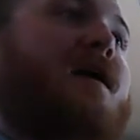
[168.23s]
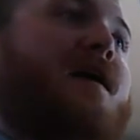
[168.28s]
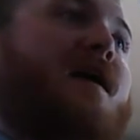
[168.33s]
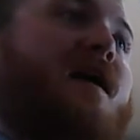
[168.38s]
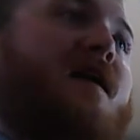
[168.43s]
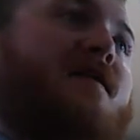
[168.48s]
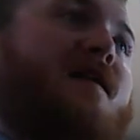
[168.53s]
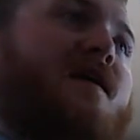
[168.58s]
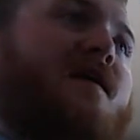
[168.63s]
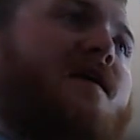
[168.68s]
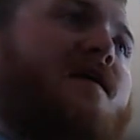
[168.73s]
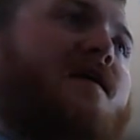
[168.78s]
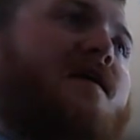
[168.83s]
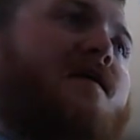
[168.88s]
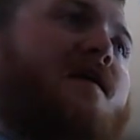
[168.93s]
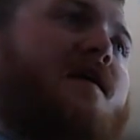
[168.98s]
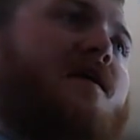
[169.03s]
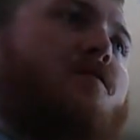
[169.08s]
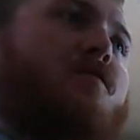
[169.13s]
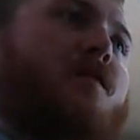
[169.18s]
Instead of
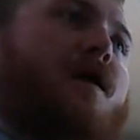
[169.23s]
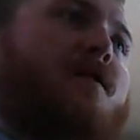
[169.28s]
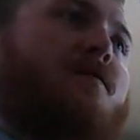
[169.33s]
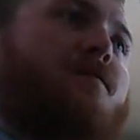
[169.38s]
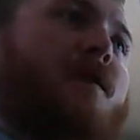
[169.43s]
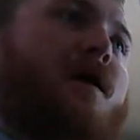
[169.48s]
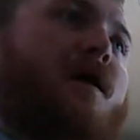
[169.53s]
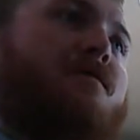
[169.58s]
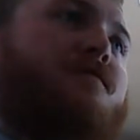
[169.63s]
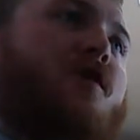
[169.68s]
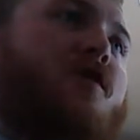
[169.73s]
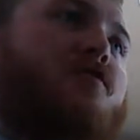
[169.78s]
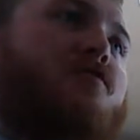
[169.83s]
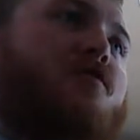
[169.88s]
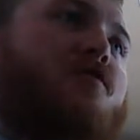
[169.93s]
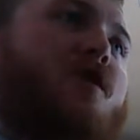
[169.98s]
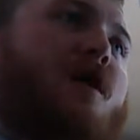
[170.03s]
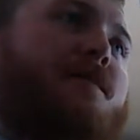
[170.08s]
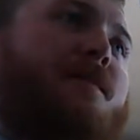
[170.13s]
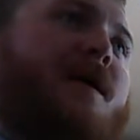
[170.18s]
dictating what a
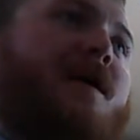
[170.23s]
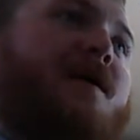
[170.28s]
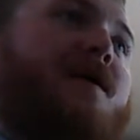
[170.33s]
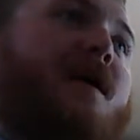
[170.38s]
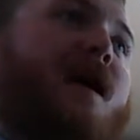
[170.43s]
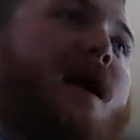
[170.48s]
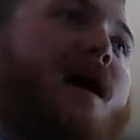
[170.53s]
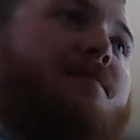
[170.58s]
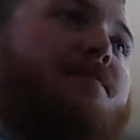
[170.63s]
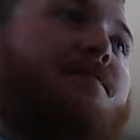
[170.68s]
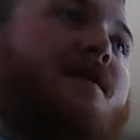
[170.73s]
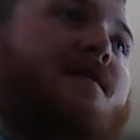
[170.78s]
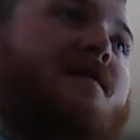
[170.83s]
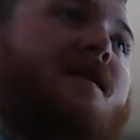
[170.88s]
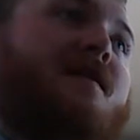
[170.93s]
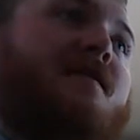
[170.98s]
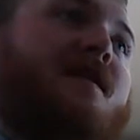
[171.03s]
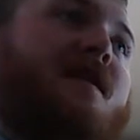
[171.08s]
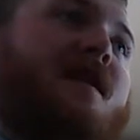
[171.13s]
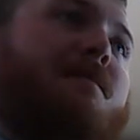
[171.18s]
smartphone shall be, Apple is
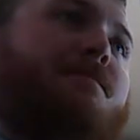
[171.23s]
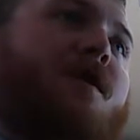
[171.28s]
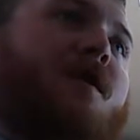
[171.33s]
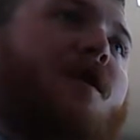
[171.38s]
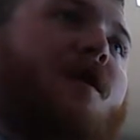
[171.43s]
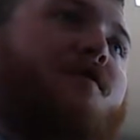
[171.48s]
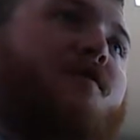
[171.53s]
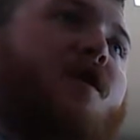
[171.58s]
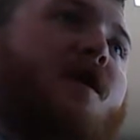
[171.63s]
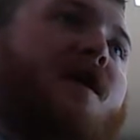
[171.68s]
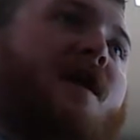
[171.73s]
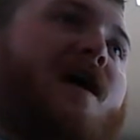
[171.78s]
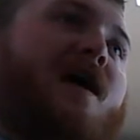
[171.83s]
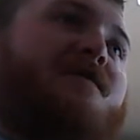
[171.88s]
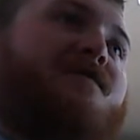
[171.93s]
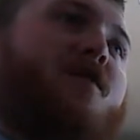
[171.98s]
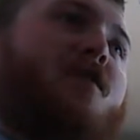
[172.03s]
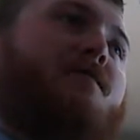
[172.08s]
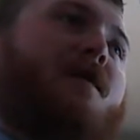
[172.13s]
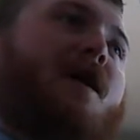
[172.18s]
easing up and offering an
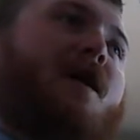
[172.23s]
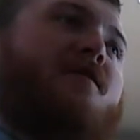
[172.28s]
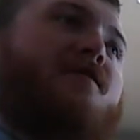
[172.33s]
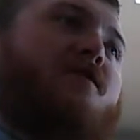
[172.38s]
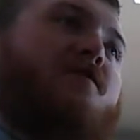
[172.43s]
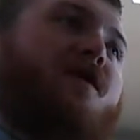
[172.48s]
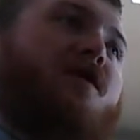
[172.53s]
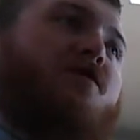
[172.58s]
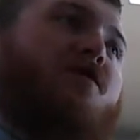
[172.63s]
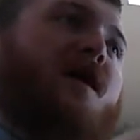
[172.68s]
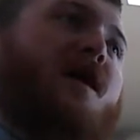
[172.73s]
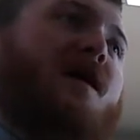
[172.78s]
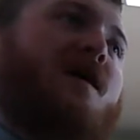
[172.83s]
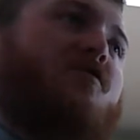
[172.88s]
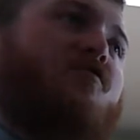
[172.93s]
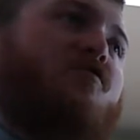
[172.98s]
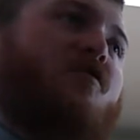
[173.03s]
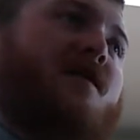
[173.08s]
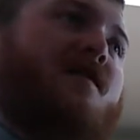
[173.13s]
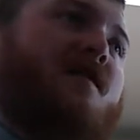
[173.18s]
iPhone buyers a
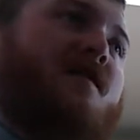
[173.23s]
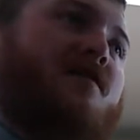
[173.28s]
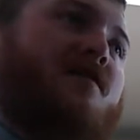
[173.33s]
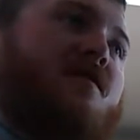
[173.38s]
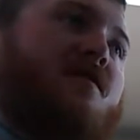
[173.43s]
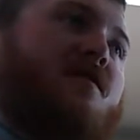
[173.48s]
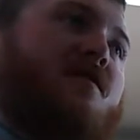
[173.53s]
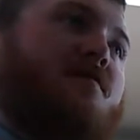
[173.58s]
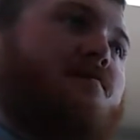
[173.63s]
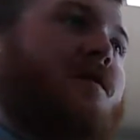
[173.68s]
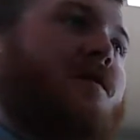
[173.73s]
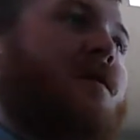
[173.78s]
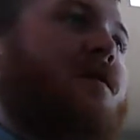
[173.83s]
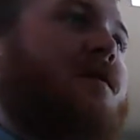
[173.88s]
variety of choices.